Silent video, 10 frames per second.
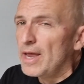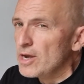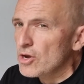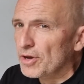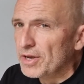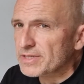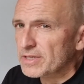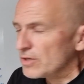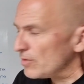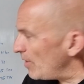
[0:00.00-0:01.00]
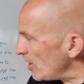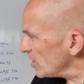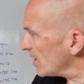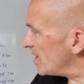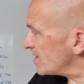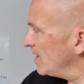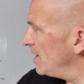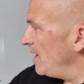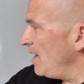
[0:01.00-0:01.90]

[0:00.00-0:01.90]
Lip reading: and not as a decompression gas.